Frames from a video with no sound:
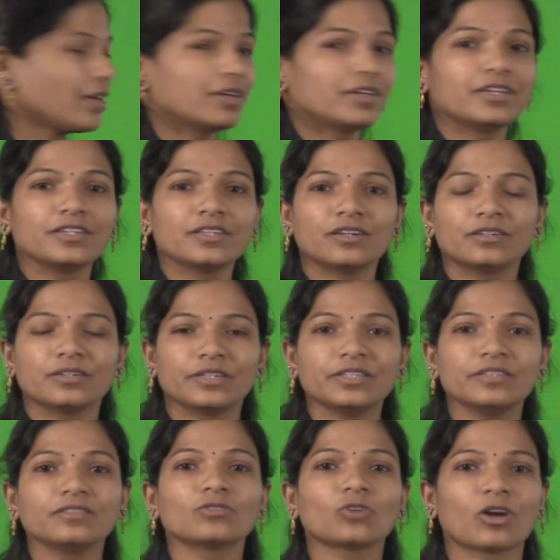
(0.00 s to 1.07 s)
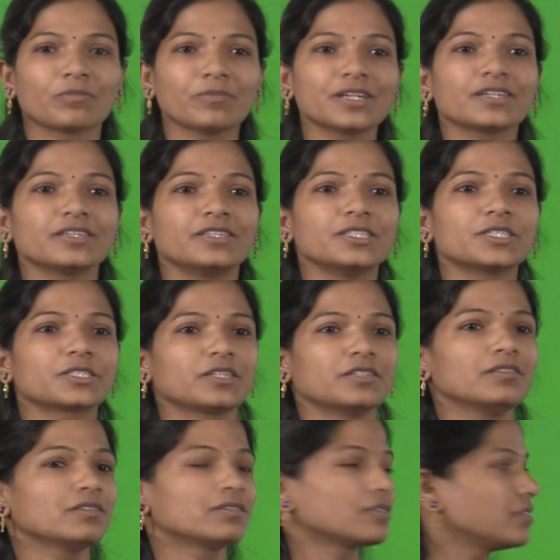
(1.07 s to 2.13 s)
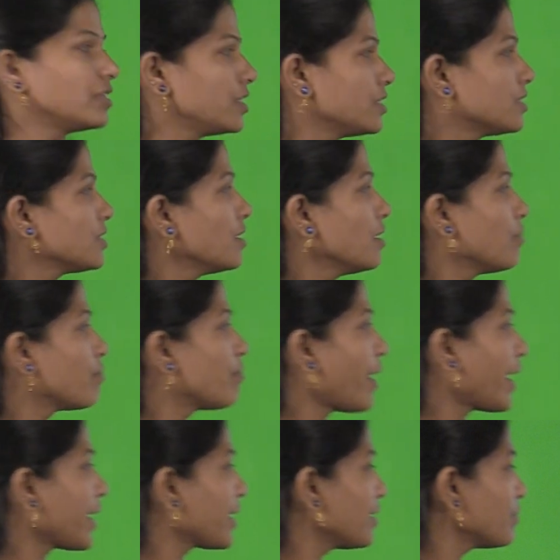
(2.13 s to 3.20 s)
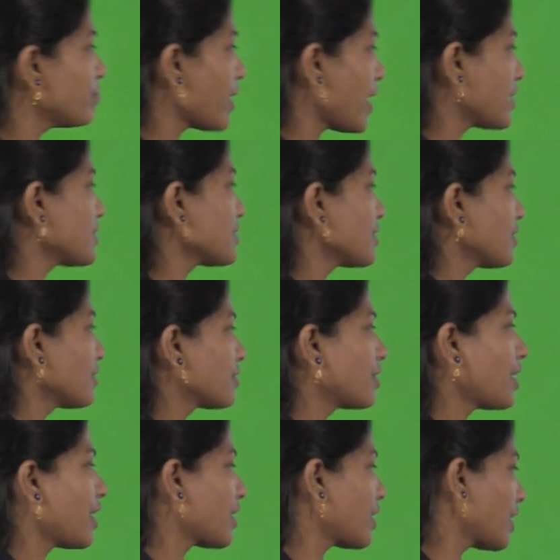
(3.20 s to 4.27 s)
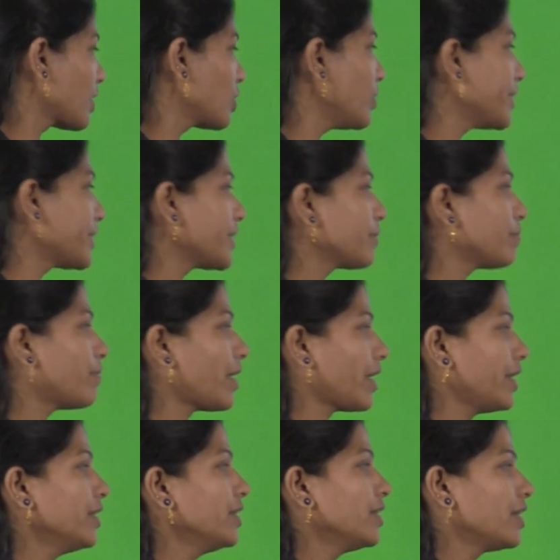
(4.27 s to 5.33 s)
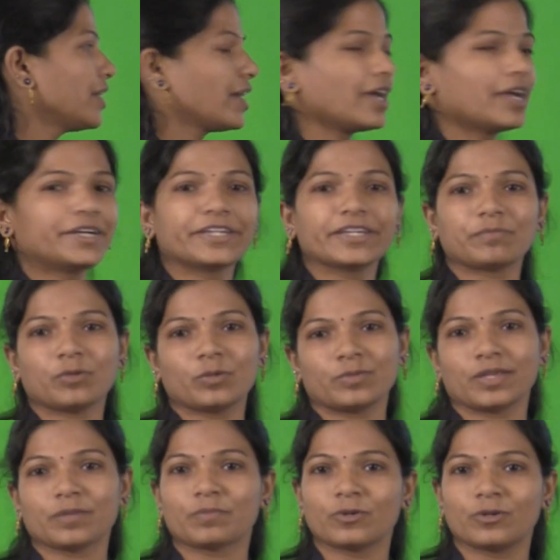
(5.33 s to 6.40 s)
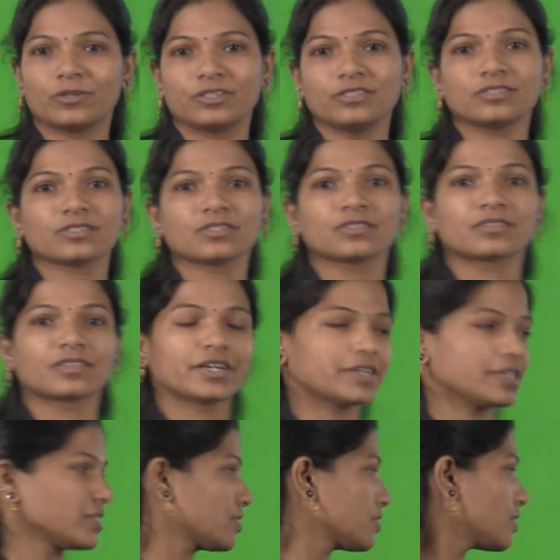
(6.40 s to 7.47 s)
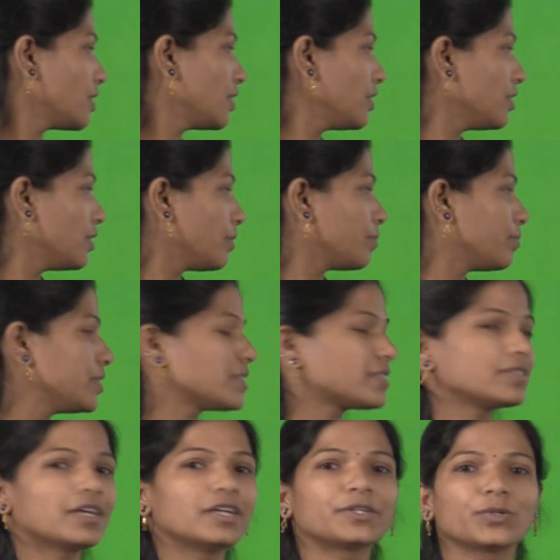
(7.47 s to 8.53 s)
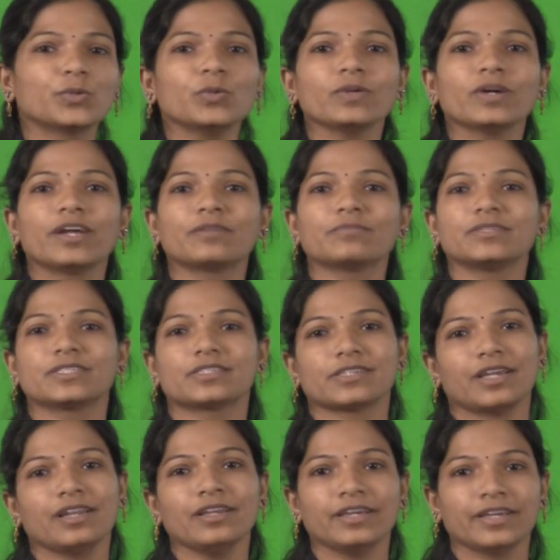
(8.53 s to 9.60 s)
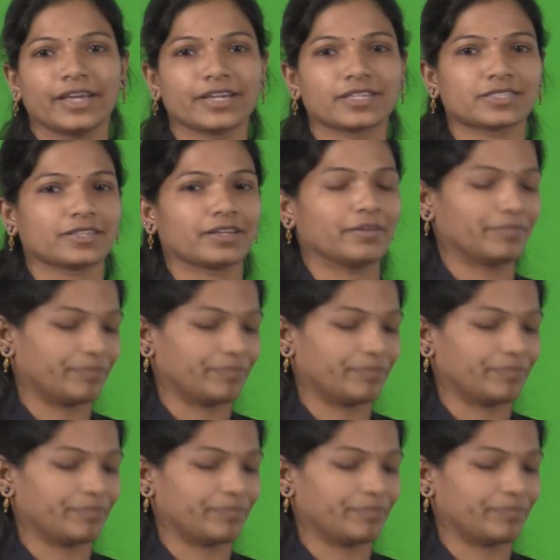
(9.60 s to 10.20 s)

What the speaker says: In normal condition, these BAC and BACs, they are regulated by anti-apoptic proteins, that is BCL2 and BCLXL.